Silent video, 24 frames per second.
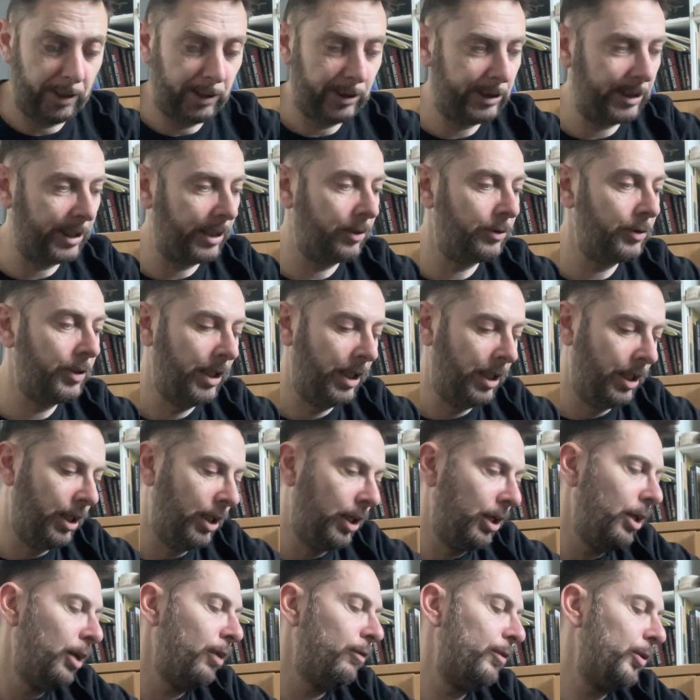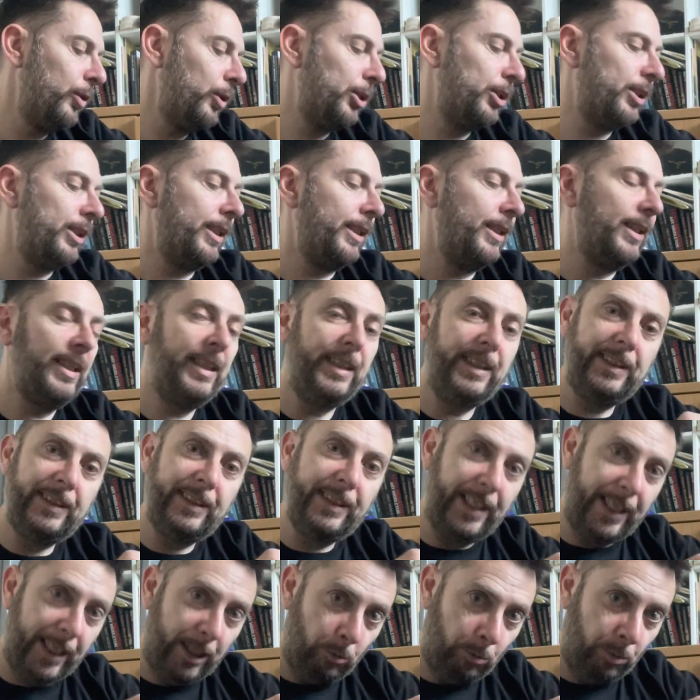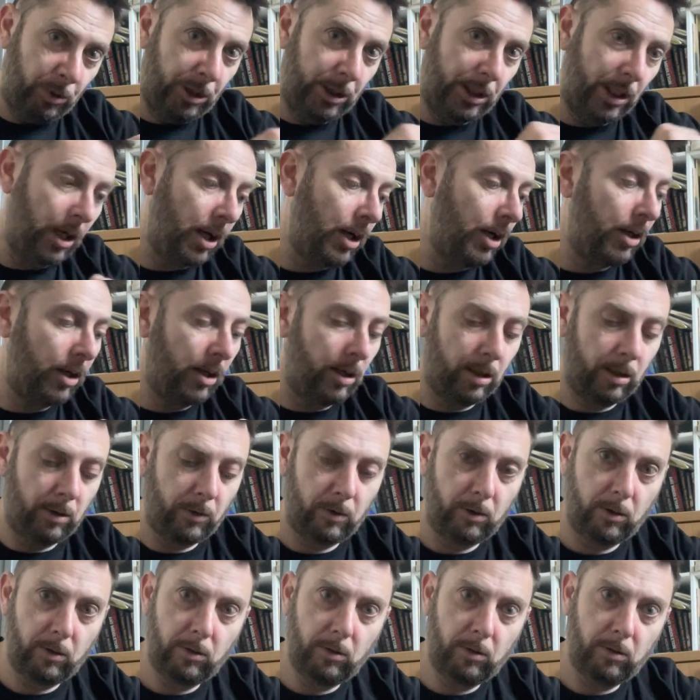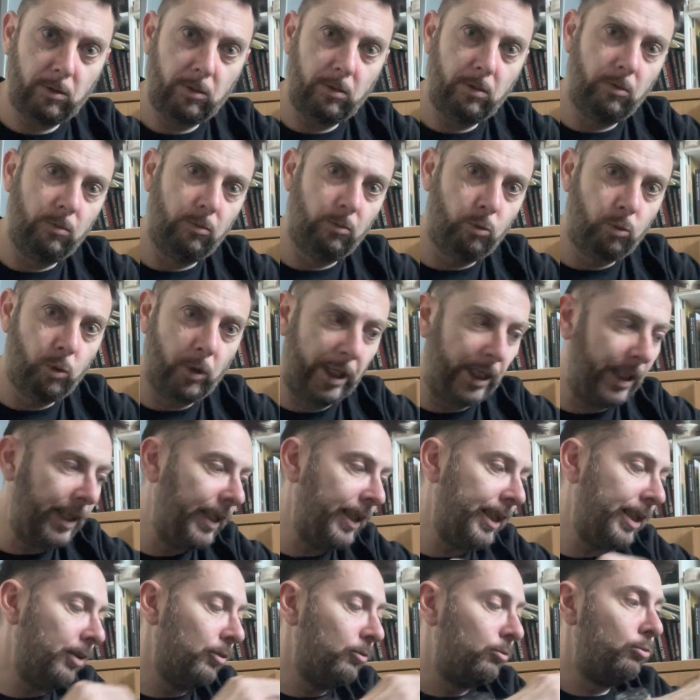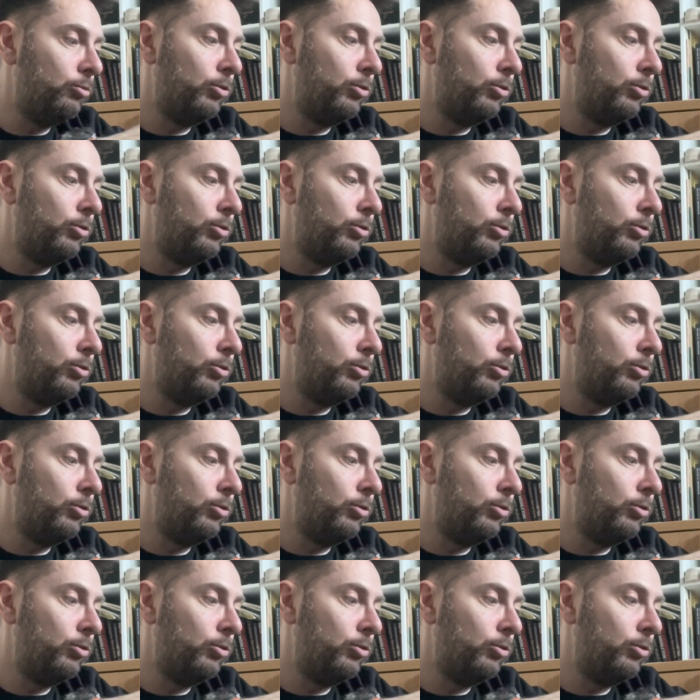So firstly, these zips are really